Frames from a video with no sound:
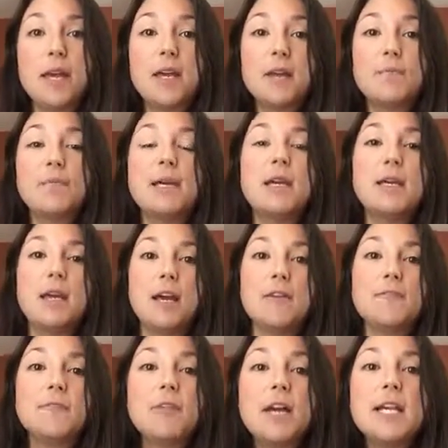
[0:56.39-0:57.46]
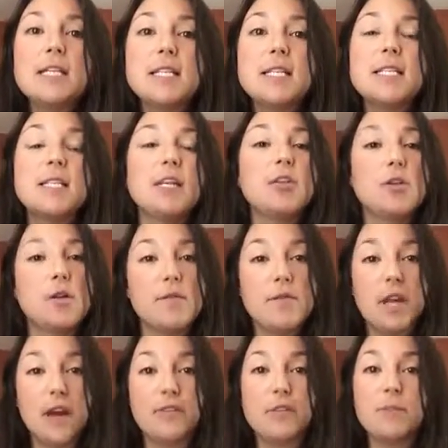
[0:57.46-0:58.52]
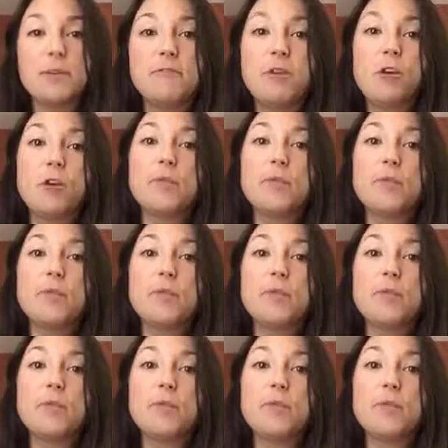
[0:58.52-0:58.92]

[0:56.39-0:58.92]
They can be in phrases. They don't even have to be full,